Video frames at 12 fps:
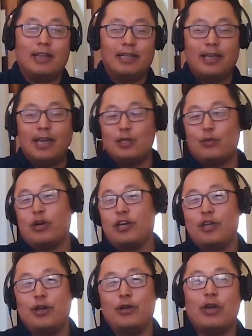the days where
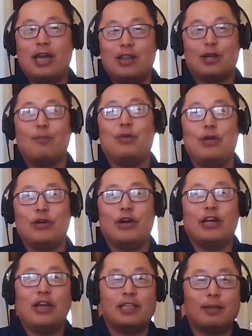you had the computer
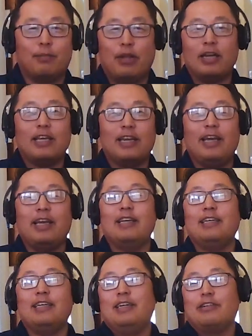and you had to plug it
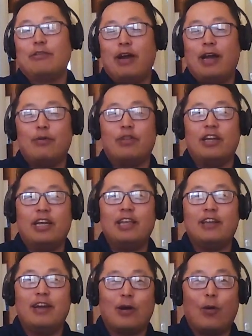in, right, with an
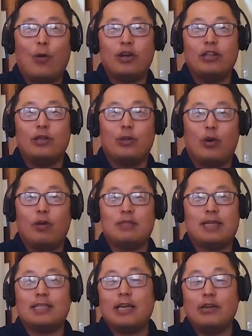Ethernet cord in the dorms.
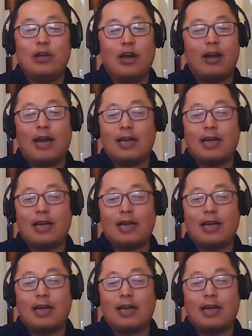That's how you got